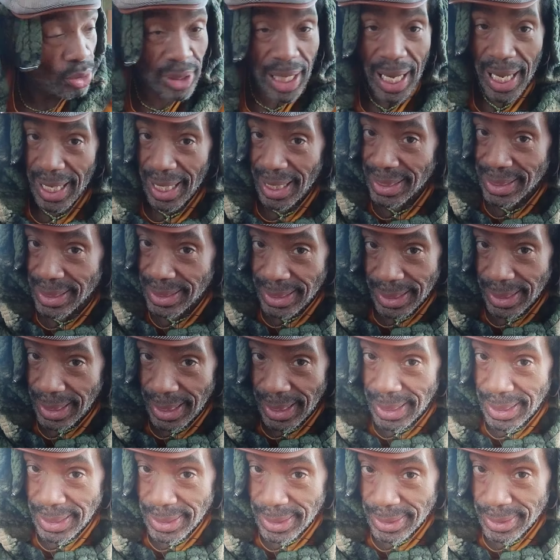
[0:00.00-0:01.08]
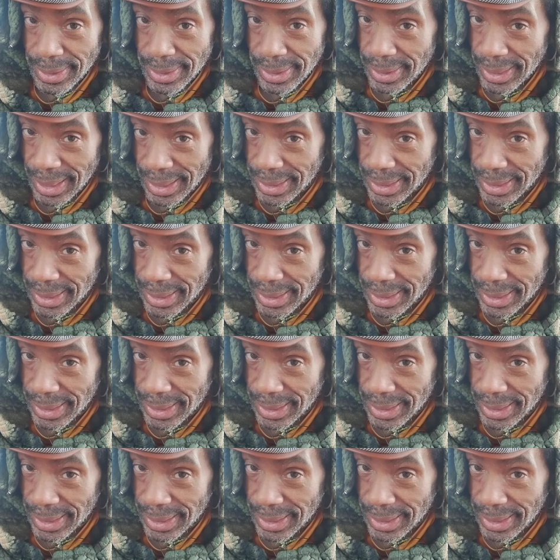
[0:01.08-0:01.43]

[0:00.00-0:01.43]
You got STDs and